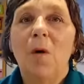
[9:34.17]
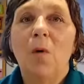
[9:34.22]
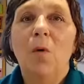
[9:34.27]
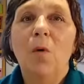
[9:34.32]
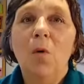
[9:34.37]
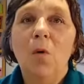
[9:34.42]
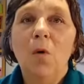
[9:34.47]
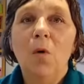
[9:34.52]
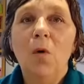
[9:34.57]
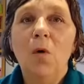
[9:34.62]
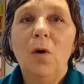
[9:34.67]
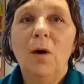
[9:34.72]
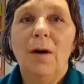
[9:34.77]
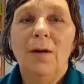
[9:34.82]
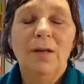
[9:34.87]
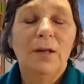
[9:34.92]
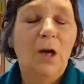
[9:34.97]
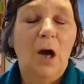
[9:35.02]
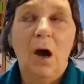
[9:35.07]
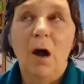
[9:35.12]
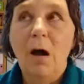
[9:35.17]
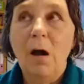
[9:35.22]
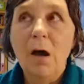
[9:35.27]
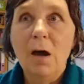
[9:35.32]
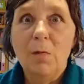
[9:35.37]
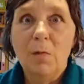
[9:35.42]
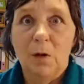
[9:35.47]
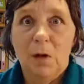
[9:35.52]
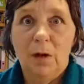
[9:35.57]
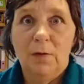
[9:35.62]
Or
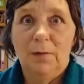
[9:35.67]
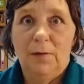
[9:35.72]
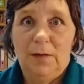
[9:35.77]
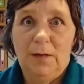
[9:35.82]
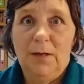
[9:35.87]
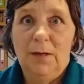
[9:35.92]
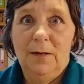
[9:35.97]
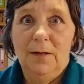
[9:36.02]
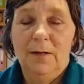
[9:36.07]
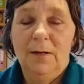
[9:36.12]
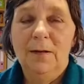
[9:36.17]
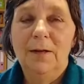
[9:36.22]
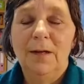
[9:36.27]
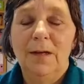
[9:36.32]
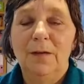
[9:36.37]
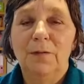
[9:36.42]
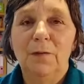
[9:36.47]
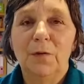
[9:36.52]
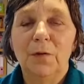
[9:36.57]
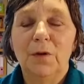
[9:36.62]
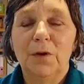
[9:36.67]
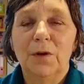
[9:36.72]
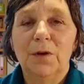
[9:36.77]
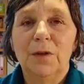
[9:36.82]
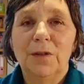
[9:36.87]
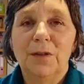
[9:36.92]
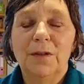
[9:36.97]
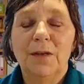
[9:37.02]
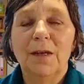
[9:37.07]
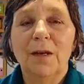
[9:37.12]
I would love to hear, if you
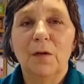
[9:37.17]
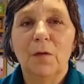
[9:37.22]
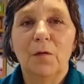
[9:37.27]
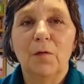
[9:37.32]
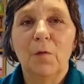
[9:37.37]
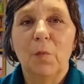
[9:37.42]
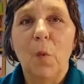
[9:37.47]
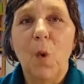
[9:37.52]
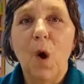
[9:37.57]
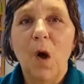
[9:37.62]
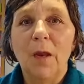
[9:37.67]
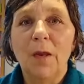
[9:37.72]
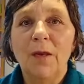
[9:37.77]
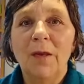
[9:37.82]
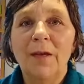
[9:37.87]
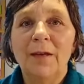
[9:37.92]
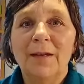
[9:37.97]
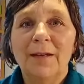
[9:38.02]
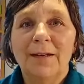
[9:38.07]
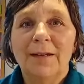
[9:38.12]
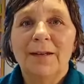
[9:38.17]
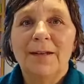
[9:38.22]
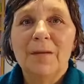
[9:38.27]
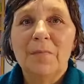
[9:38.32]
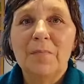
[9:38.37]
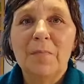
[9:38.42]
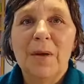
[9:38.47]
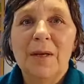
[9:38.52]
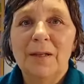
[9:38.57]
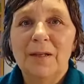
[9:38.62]
could think of one
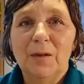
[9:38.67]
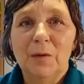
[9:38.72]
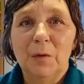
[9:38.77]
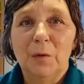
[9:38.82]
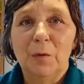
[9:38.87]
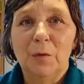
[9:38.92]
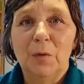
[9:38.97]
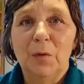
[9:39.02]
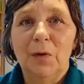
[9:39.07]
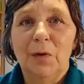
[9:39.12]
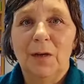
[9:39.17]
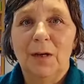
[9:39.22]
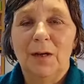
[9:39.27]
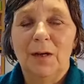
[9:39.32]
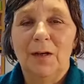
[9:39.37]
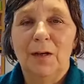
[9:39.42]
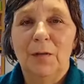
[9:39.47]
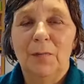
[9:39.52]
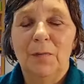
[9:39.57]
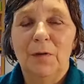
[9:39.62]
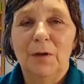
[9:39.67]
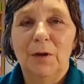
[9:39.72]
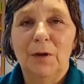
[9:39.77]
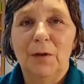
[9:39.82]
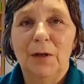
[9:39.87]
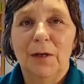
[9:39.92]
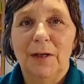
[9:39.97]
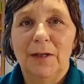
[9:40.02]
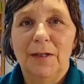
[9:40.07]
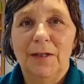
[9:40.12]
mentor that
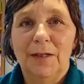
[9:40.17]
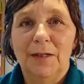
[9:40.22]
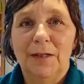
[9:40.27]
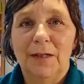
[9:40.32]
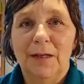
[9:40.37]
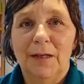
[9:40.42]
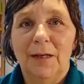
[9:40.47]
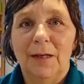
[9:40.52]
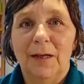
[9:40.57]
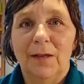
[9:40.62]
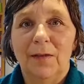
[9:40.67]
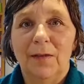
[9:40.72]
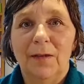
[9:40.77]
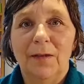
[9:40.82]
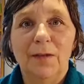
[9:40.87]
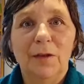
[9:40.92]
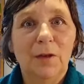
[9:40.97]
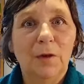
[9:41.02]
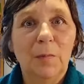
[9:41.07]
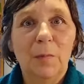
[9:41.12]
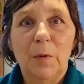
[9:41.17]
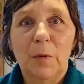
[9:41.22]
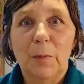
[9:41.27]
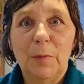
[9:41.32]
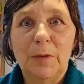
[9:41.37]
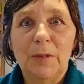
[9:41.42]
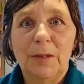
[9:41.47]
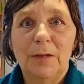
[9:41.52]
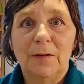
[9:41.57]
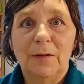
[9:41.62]
you'd like to thank, then do
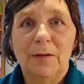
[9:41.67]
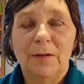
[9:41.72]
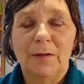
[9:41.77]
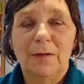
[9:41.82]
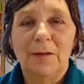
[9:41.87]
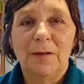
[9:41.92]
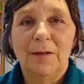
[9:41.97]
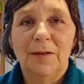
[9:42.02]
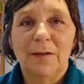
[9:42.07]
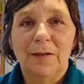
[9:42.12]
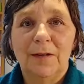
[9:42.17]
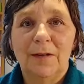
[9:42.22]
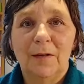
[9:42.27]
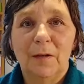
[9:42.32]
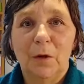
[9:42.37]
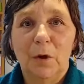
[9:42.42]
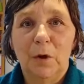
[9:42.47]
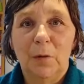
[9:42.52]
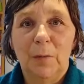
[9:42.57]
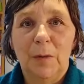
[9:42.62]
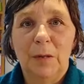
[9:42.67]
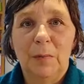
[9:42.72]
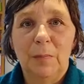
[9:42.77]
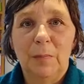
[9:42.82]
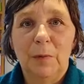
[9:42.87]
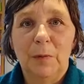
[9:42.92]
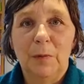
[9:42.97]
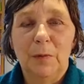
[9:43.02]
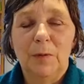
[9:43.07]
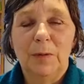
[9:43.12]
pop it in the comment
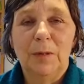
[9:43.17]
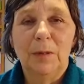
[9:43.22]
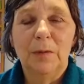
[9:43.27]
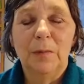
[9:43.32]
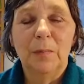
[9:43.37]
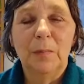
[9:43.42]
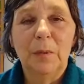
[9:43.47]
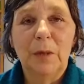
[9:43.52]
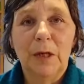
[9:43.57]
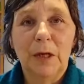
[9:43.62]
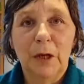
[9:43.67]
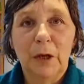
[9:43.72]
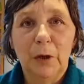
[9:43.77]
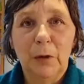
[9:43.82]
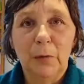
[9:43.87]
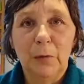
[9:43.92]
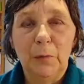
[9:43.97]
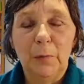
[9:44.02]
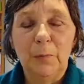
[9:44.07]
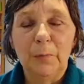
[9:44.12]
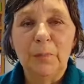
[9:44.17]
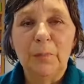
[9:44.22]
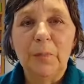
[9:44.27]
box below.